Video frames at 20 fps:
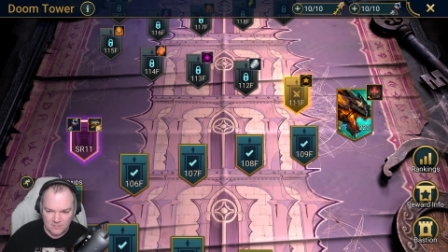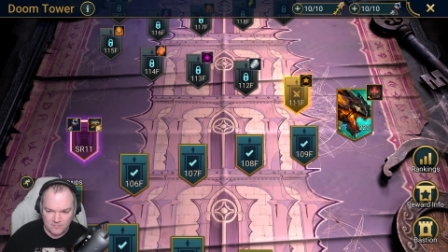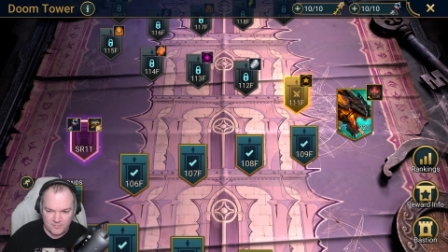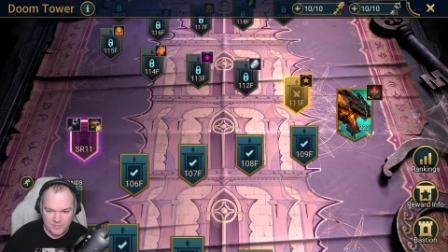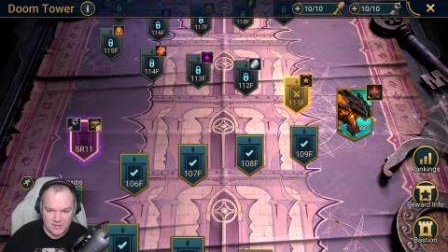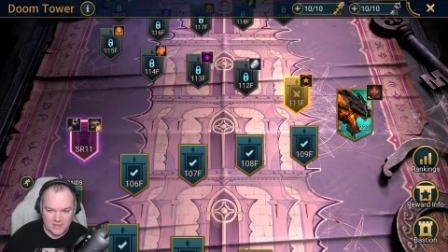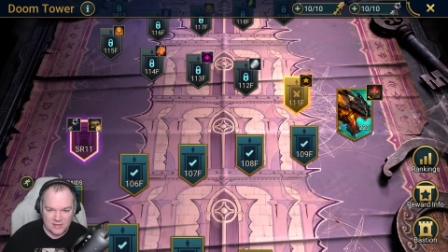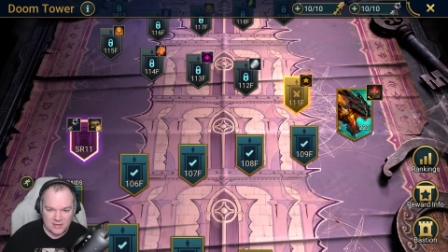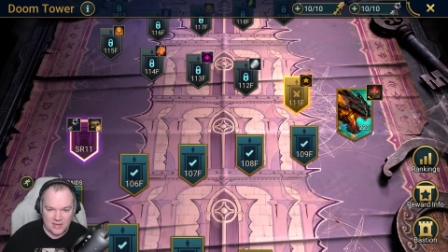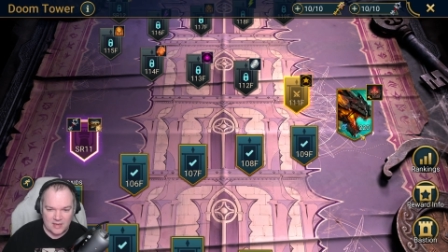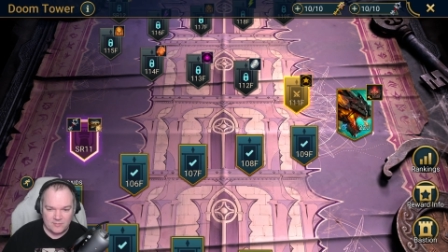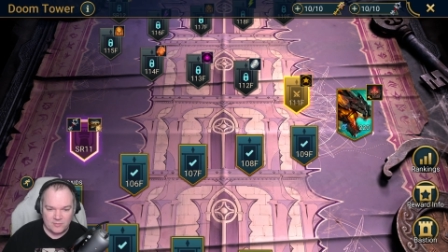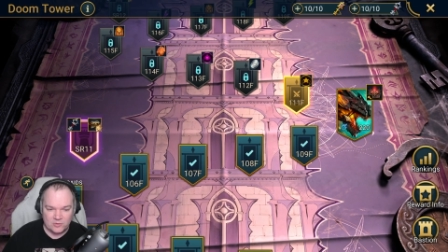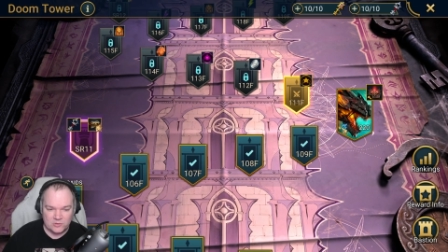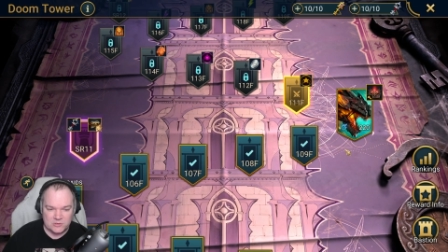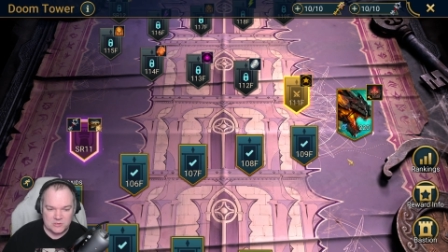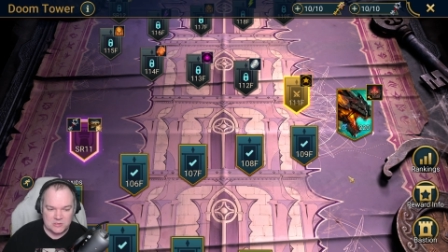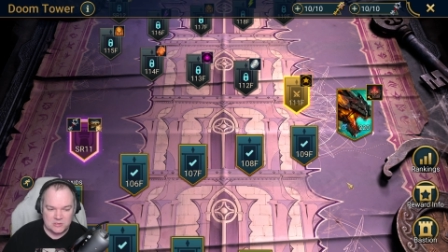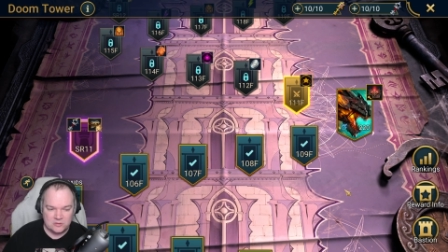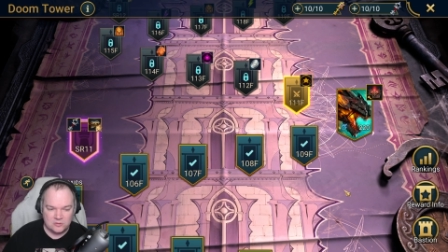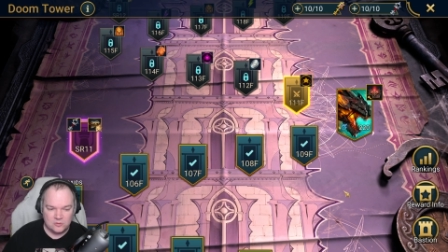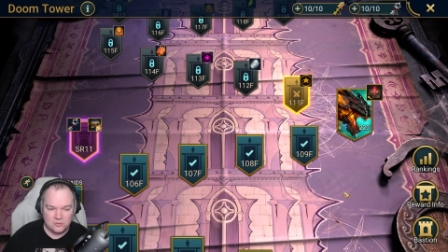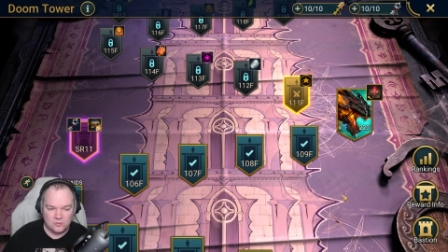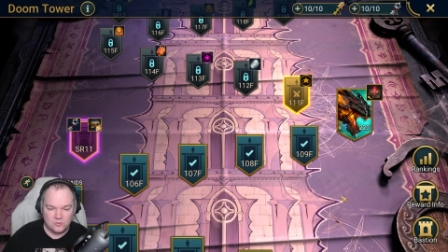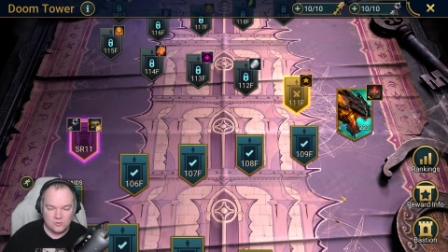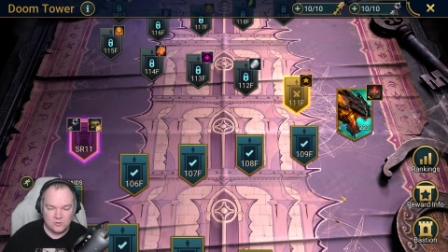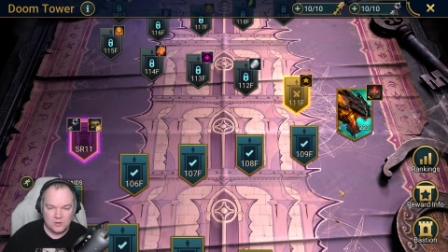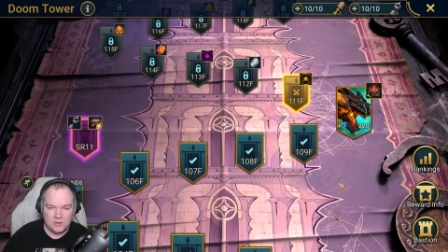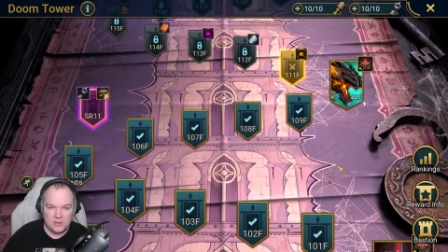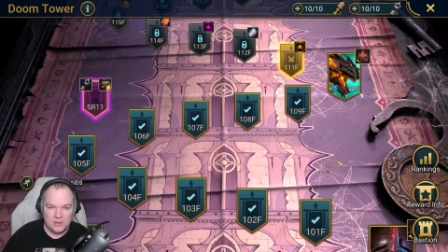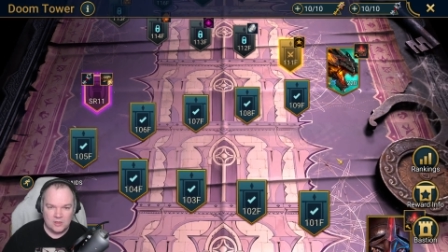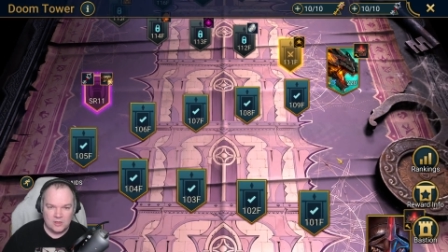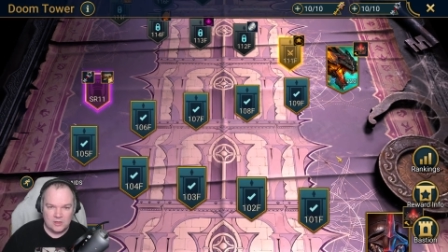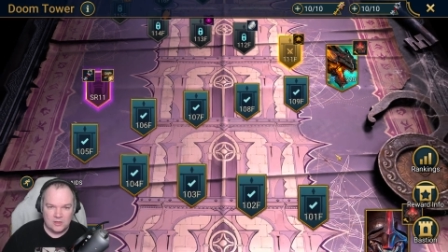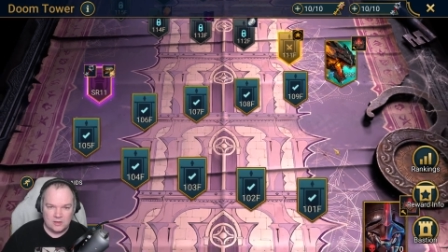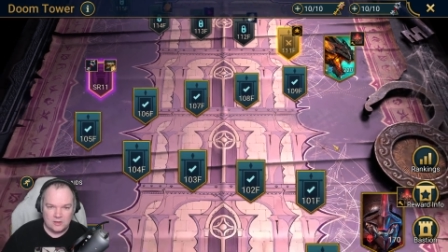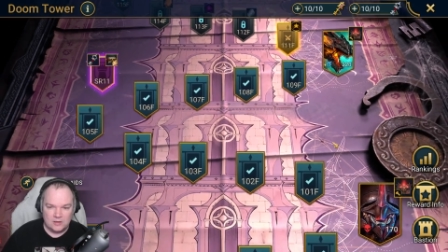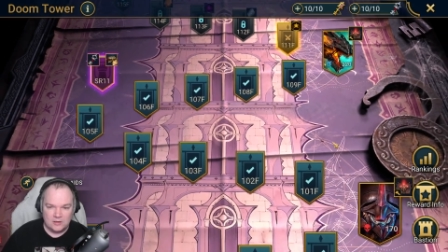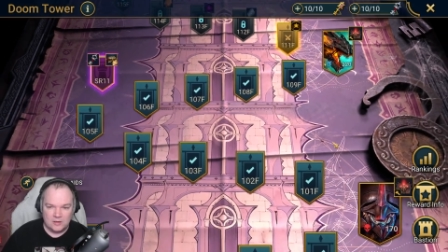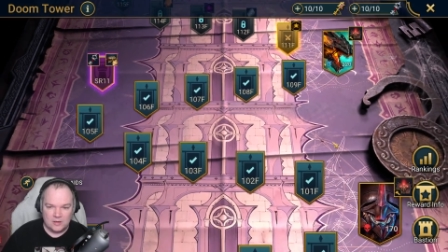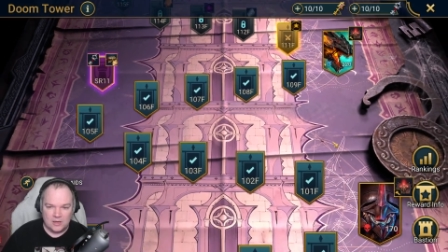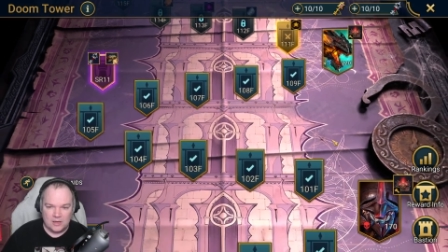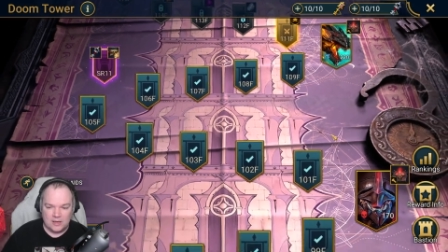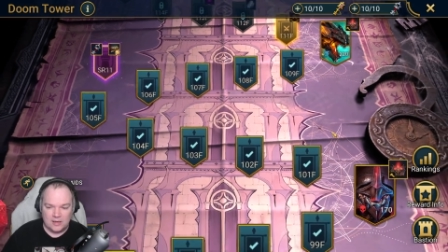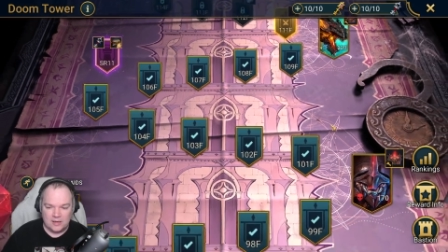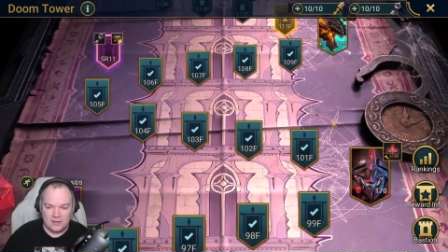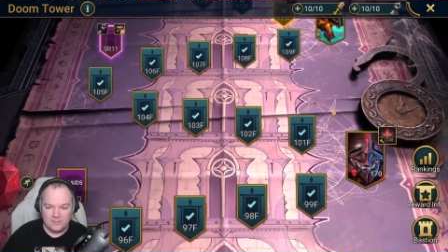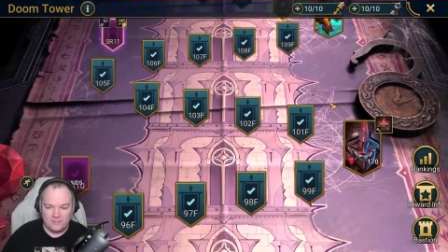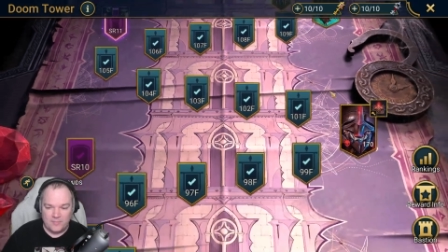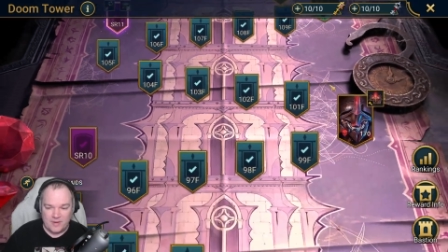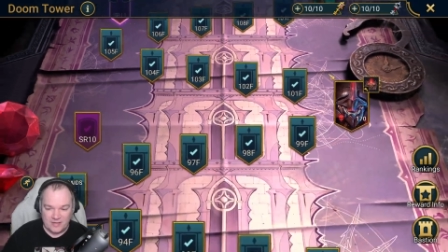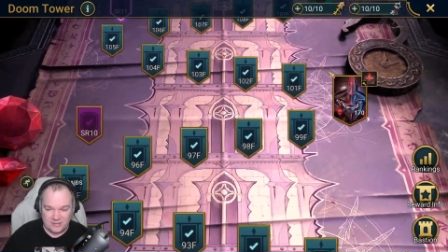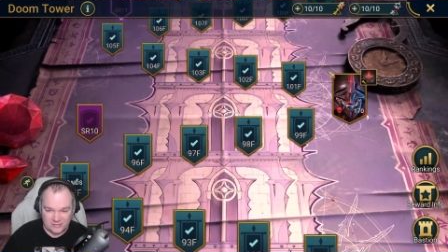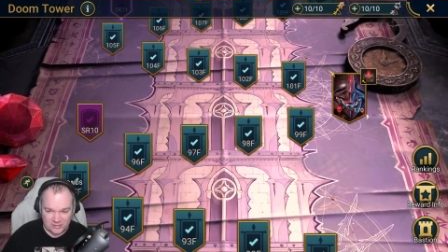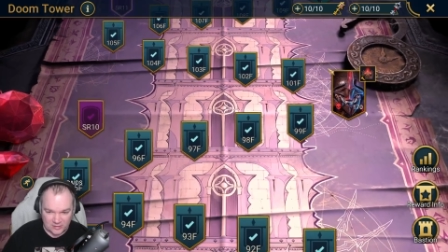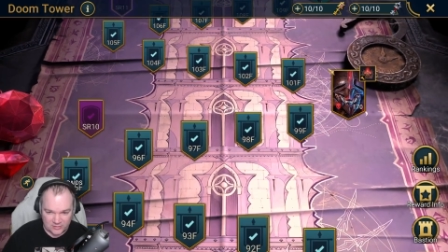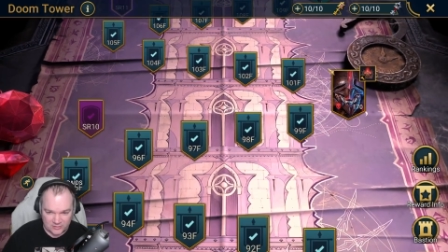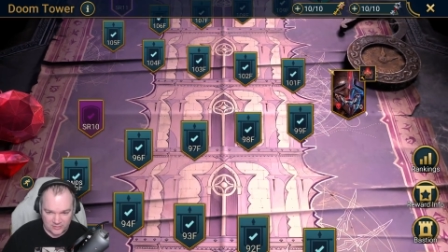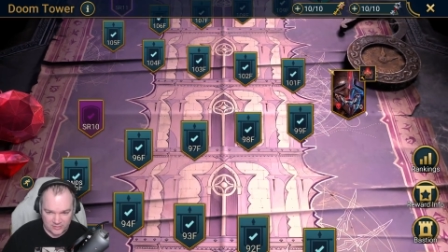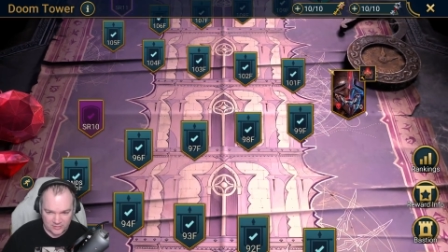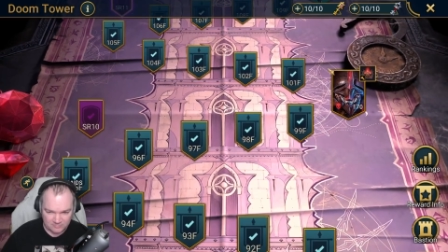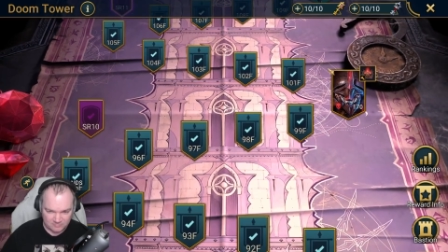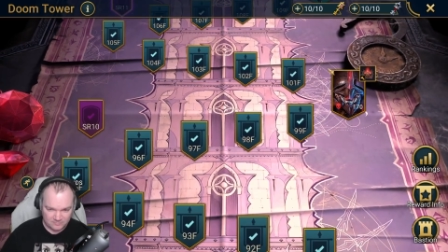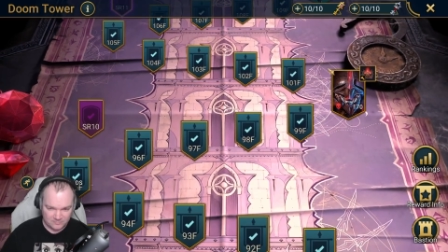being able to basically